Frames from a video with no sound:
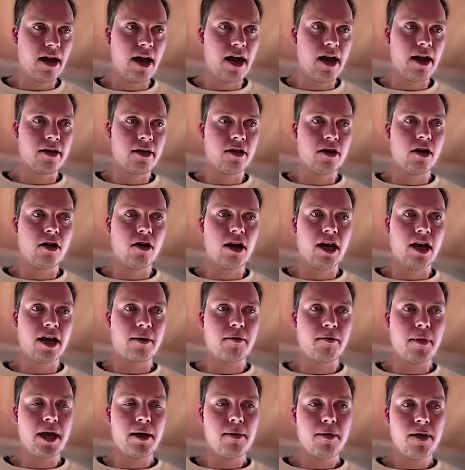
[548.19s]

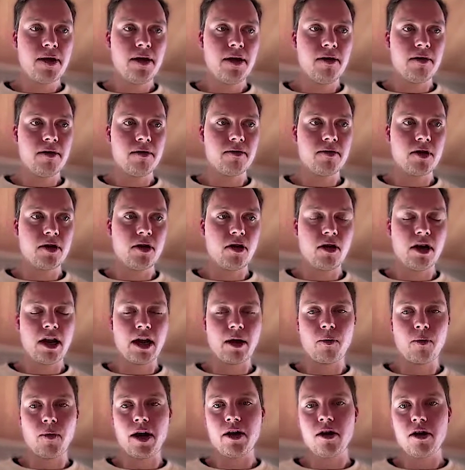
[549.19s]
like maybe,
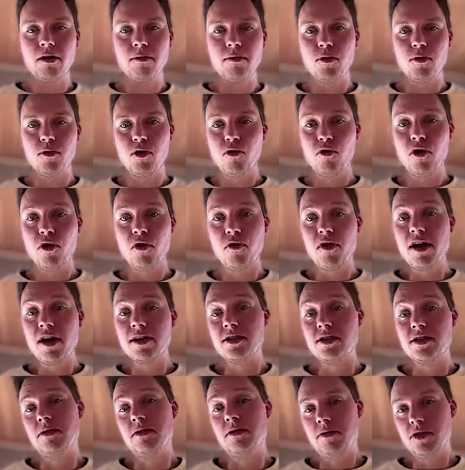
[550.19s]
like why not move if
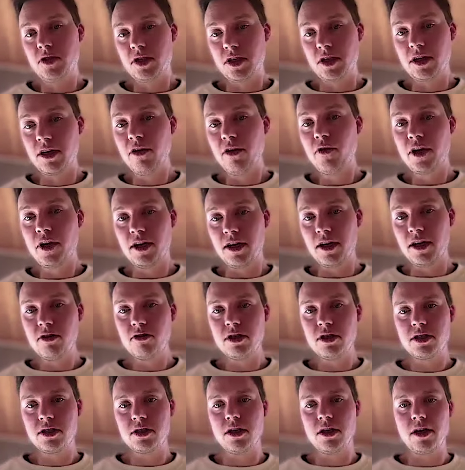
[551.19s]
there's significant
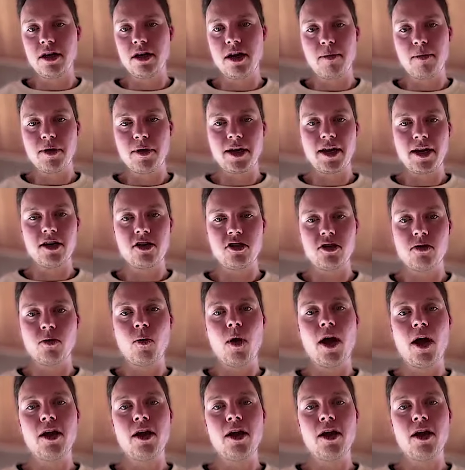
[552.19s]
interest in an application,